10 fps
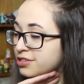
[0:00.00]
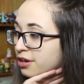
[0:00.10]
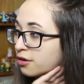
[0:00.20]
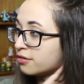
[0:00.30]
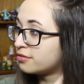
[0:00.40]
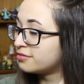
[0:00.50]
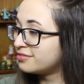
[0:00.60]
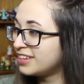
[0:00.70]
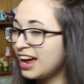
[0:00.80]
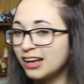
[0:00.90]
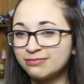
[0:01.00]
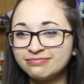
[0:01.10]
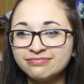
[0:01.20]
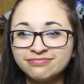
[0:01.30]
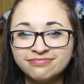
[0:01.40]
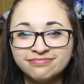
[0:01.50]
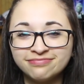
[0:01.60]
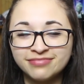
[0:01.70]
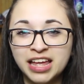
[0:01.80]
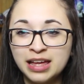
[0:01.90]
so yeah.
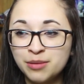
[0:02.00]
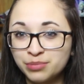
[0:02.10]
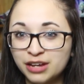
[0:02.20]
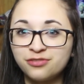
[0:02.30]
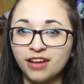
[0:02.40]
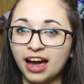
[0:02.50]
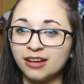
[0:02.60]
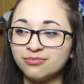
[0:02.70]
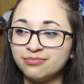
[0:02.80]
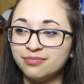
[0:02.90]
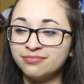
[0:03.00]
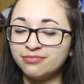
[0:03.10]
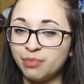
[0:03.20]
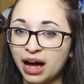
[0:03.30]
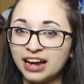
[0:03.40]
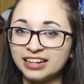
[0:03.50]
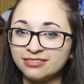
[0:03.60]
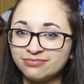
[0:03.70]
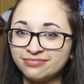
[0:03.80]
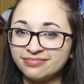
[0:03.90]
Play Fe. Buy
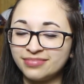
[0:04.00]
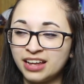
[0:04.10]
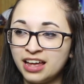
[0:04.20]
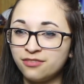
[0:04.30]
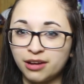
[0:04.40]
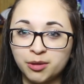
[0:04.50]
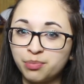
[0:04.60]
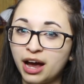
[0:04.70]
it. If I could